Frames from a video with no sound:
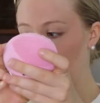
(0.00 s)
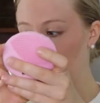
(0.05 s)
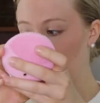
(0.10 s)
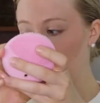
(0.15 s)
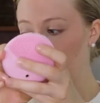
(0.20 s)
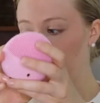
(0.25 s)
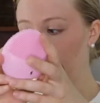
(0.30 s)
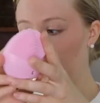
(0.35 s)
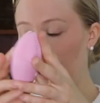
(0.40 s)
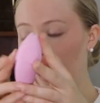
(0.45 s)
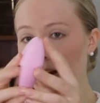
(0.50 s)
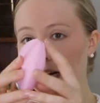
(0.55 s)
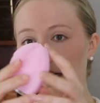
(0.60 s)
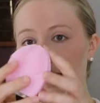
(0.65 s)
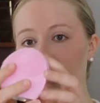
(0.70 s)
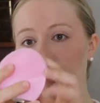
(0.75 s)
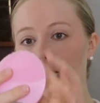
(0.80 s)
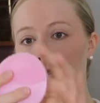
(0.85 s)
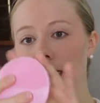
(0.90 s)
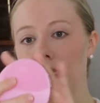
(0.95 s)
And in
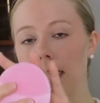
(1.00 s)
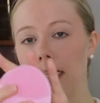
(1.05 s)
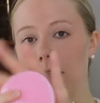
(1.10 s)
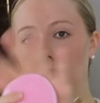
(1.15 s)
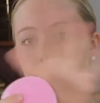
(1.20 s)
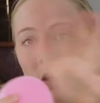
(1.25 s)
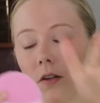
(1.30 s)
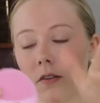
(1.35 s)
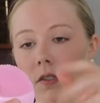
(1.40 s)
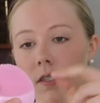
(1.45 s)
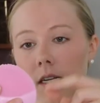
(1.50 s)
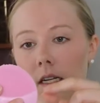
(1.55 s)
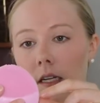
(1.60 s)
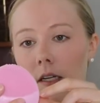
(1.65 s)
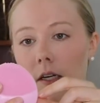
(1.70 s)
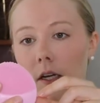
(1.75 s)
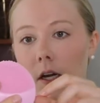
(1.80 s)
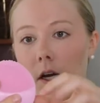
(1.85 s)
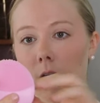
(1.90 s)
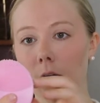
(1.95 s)
fact, since it's all
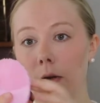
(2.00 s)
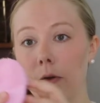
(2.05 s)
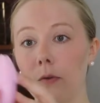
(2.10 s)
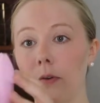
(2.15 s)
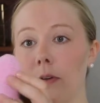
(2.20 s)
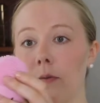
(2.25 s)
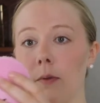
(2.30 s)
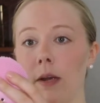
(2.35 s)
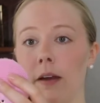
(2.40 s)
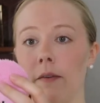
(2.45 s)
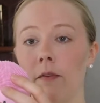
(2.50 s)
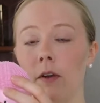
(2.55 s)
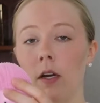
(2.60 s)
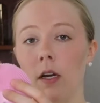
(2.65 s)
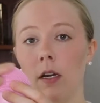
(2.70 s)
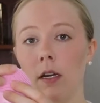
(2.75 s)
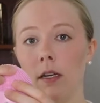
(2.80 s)
silicone, and we have